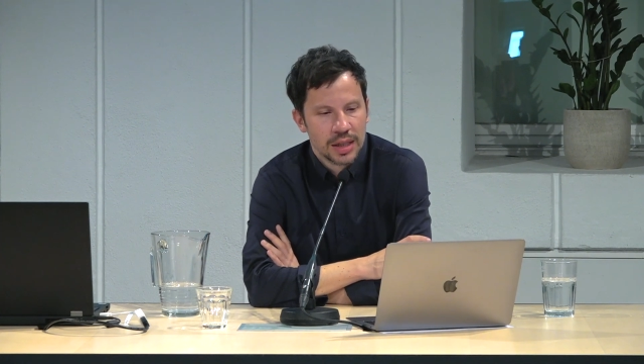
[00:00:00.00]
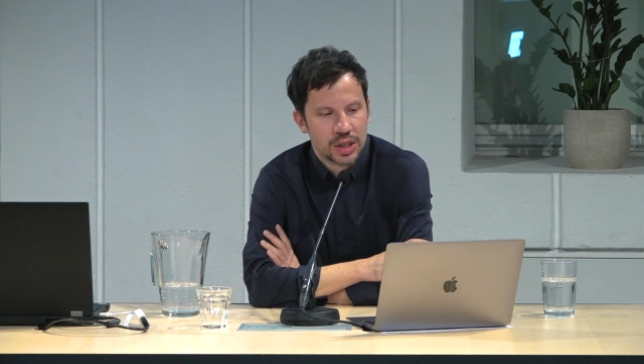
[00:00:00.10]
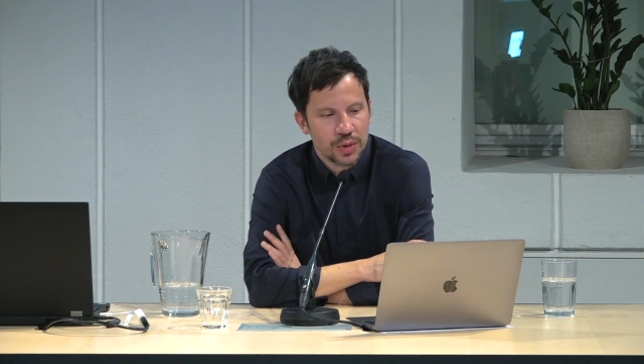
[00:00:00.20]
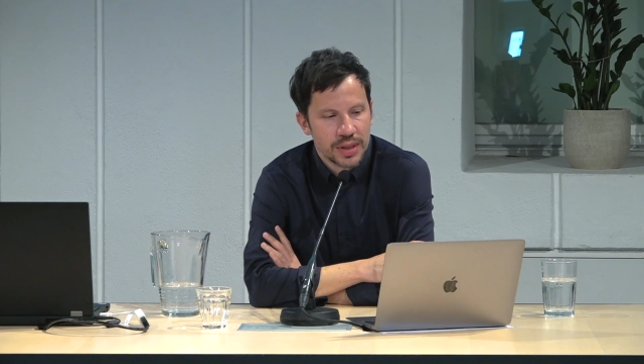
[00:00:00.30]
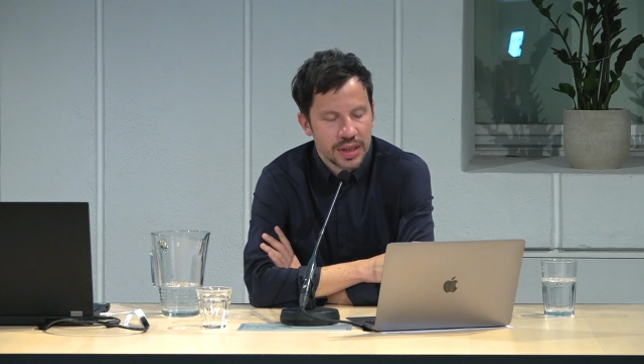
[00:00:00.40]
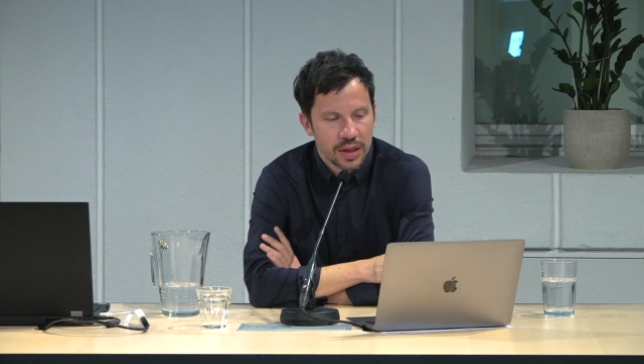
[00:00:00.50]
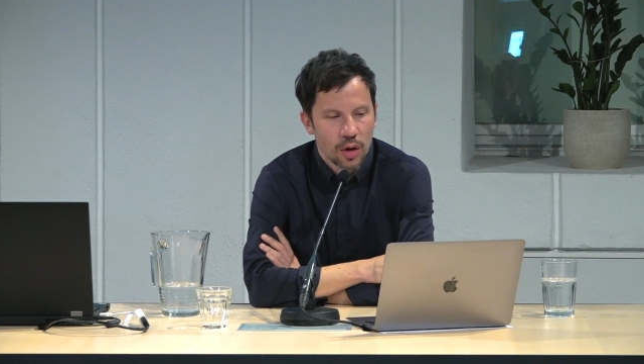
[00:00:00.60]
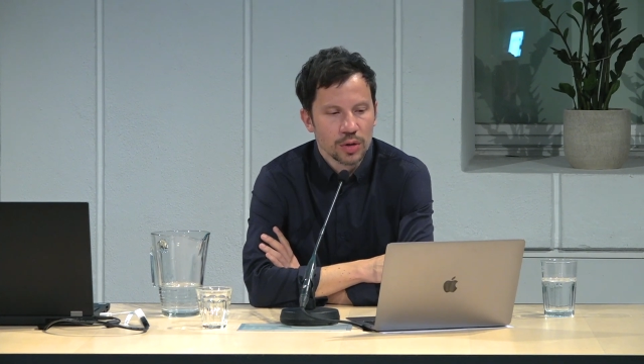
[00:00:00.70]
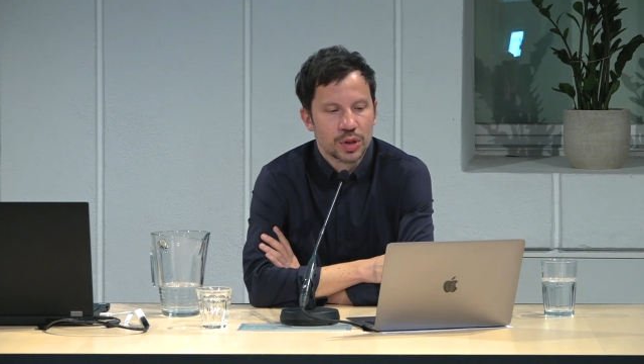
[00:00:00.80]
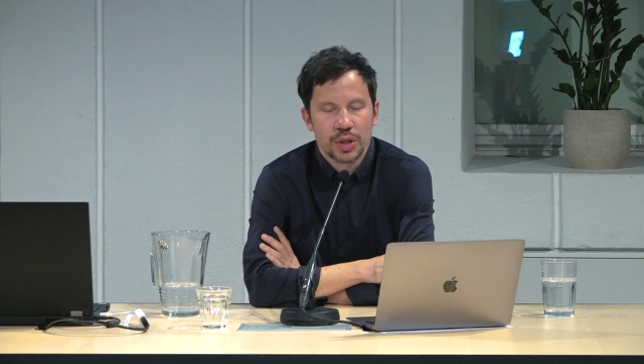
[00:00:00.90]
to it an
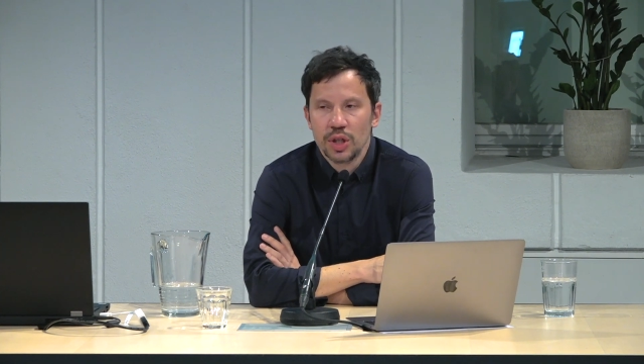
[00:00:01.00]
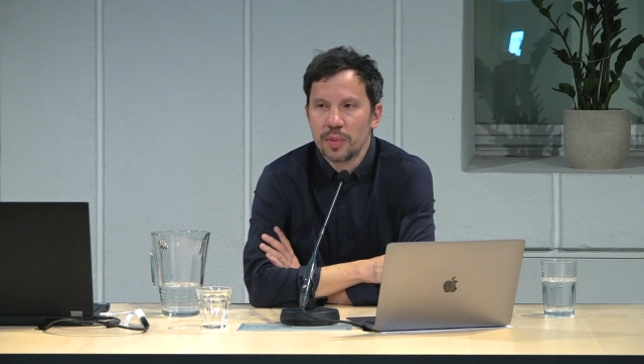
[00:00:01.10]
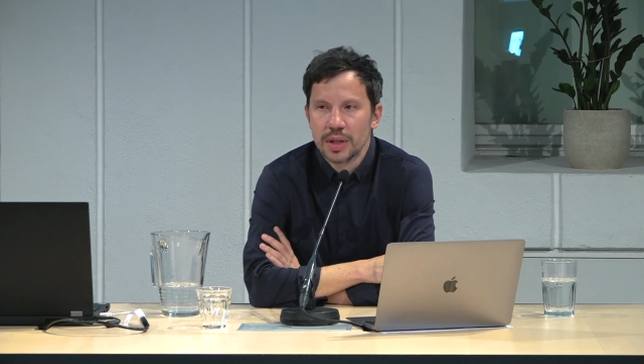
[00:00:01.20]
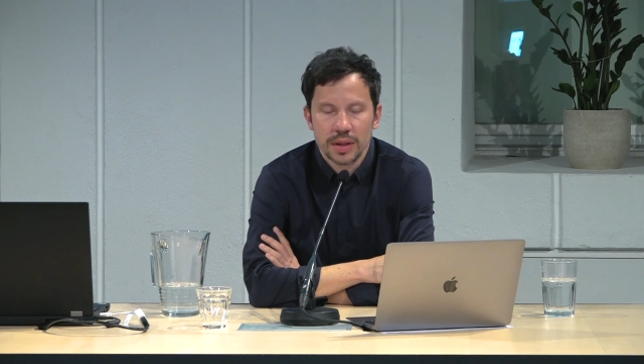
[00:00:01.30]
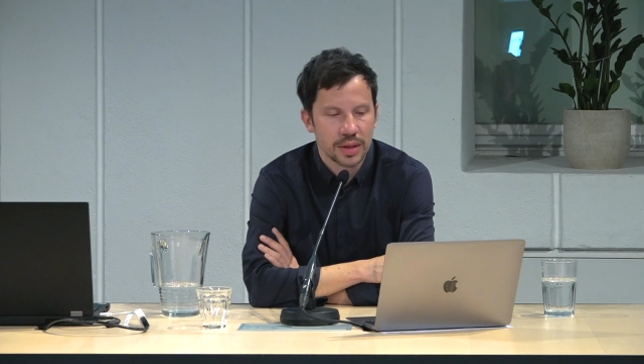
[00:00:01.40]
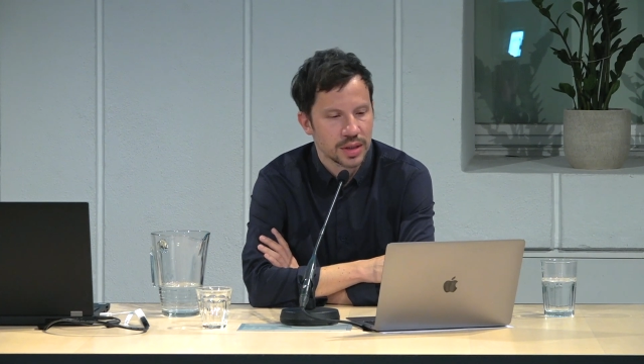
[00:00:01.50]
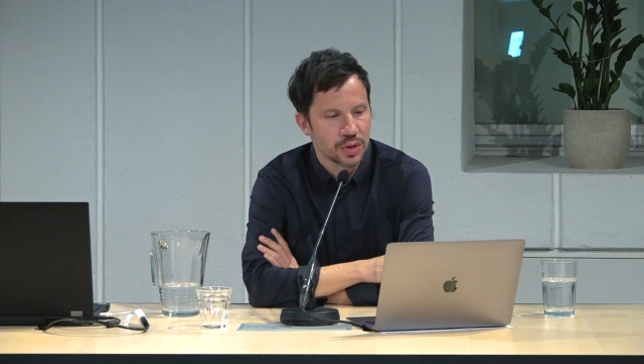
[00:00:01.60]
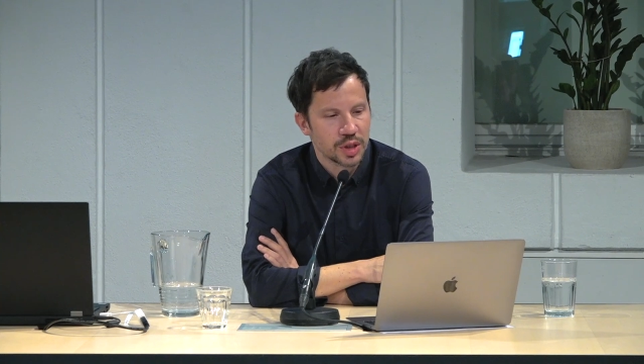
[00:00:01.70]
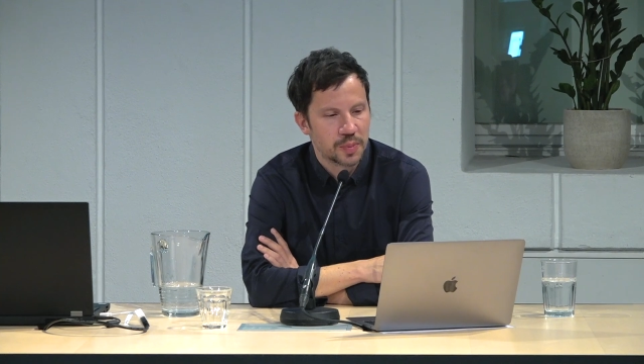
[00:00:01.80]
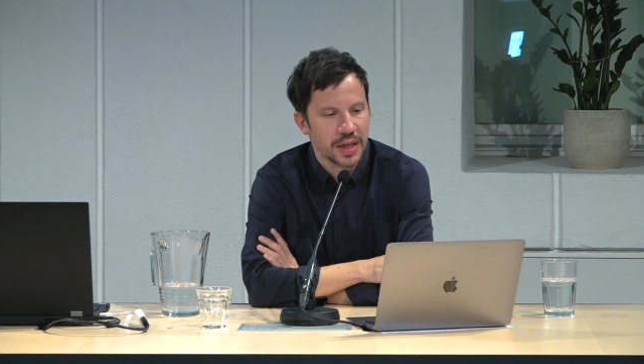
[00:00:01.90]
all too human, so
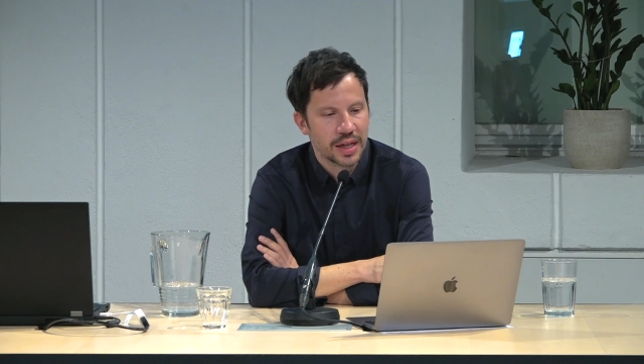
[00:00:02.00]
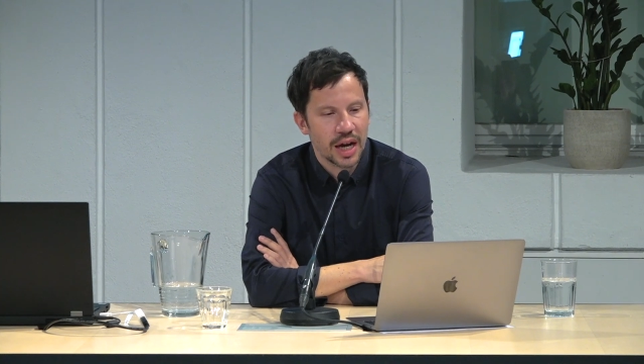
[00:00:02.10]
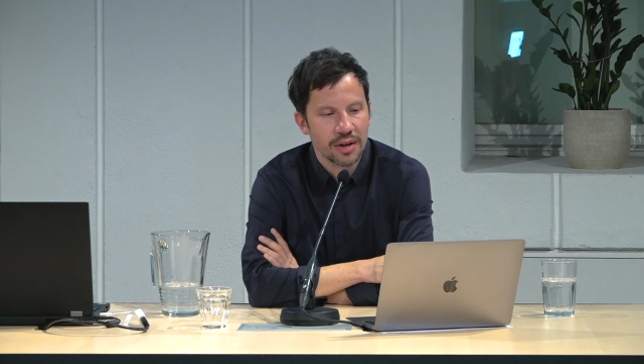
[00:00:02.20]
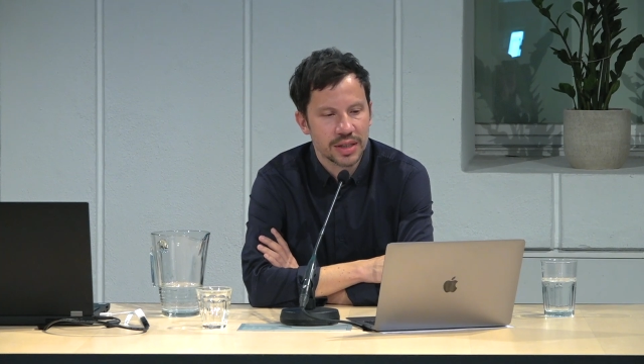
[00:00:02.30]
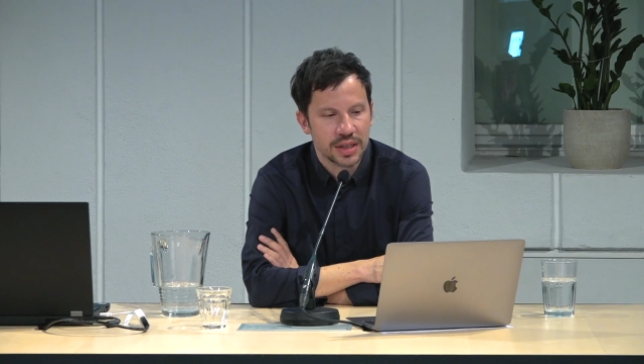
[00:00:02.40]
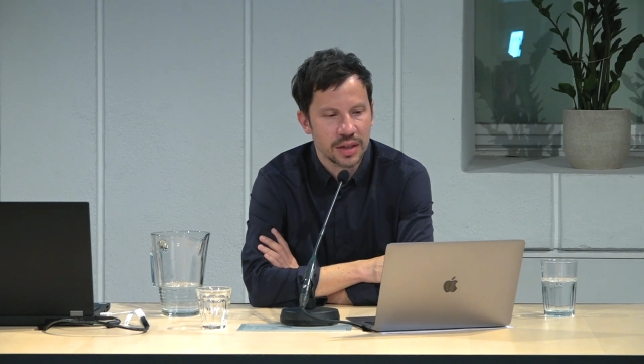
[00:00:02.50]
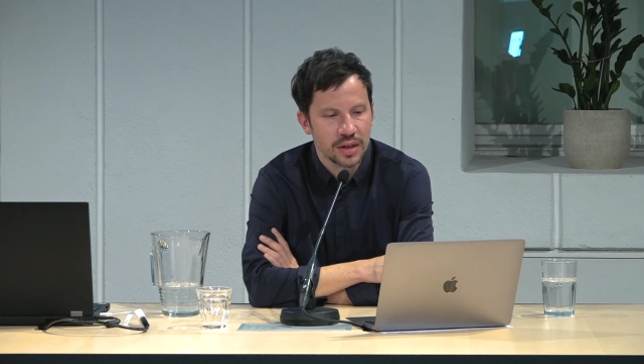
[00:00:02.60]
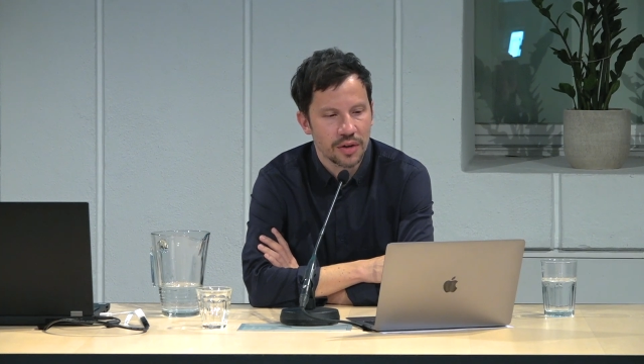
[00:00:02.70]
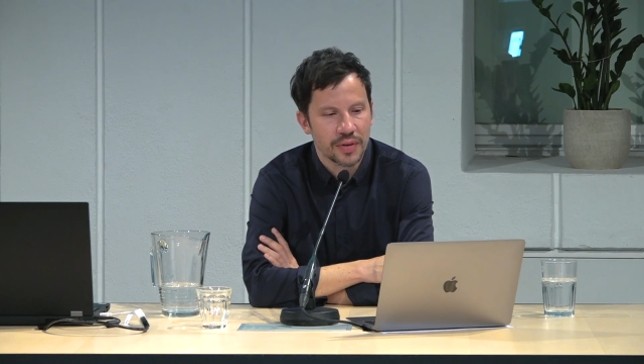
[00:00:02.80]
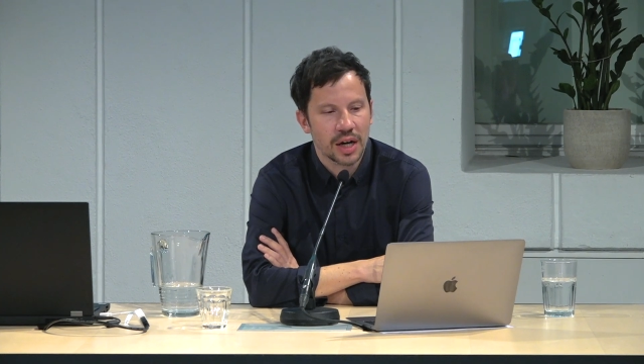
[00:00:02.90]
to speak, character
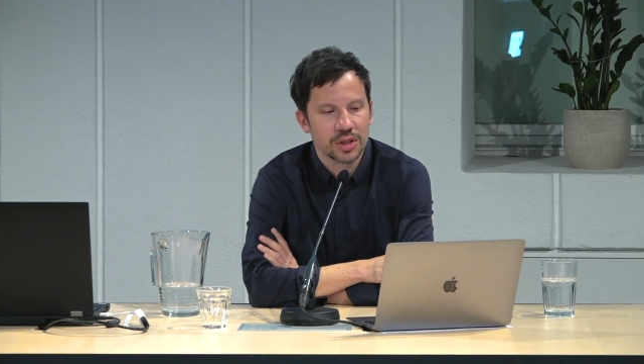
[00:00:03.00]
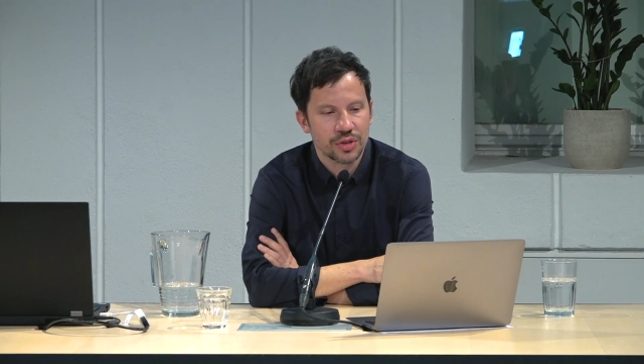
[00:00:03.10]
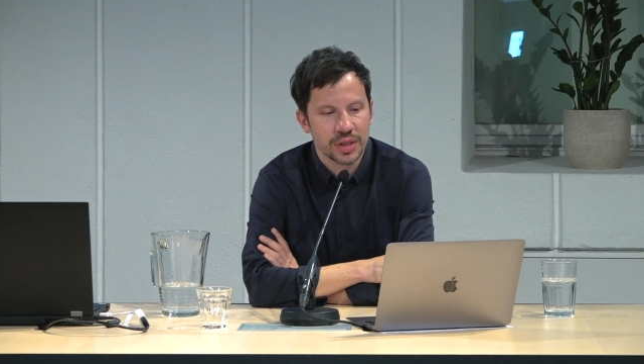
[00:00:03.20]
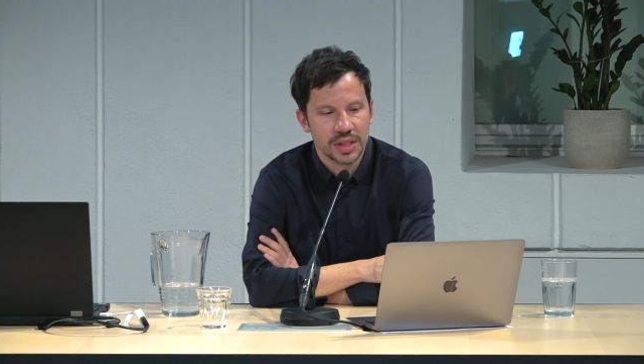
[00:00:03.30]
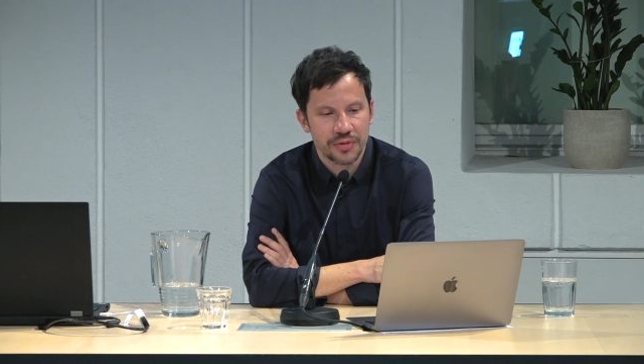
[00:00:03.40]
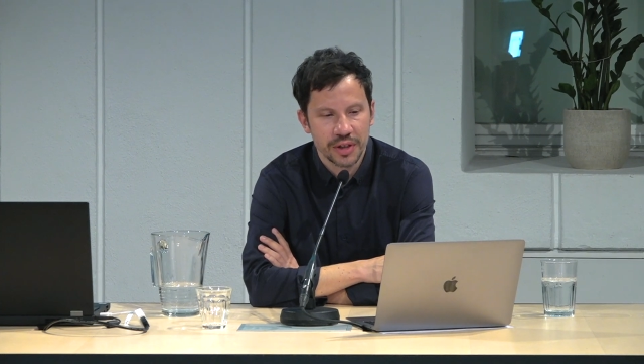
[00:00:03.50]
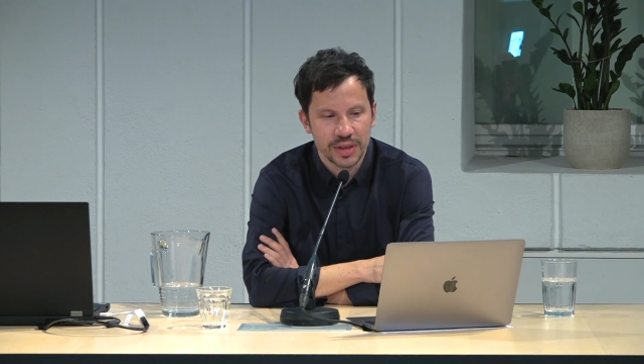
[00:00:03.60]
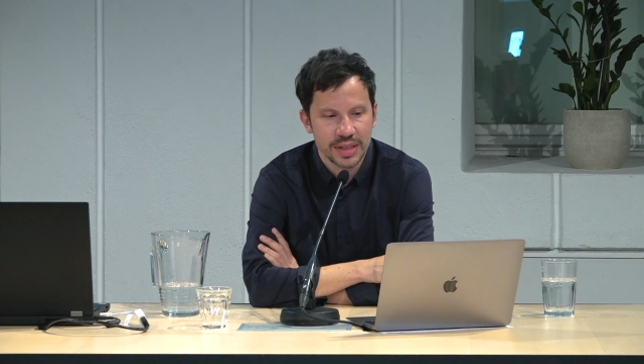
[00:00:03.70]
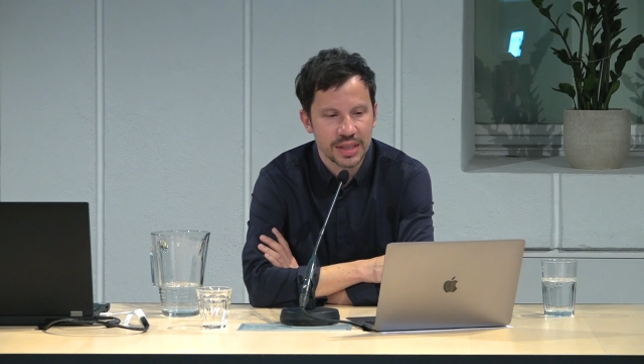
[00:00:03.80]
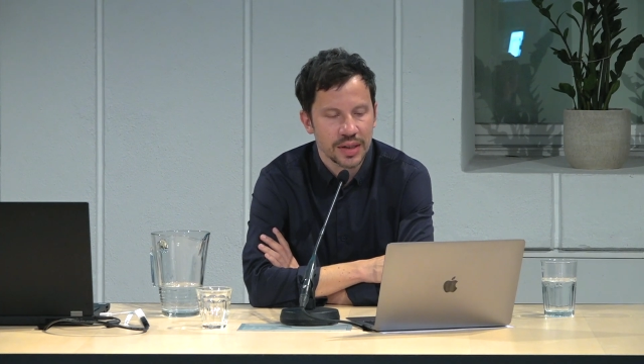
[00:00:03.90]
of
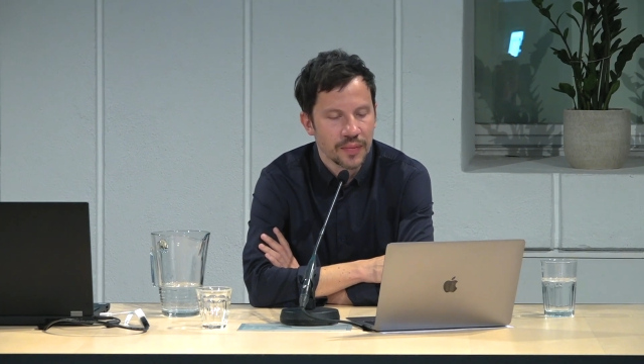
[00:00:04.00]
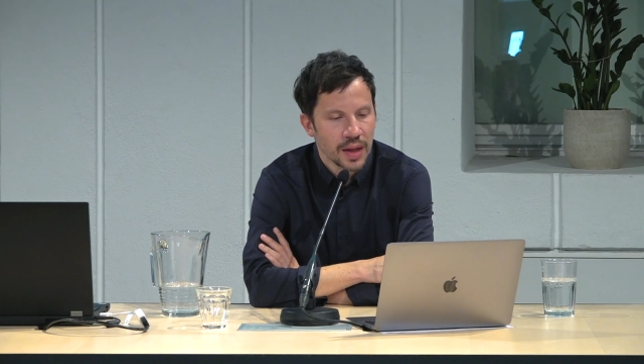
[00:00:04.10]
countertransference,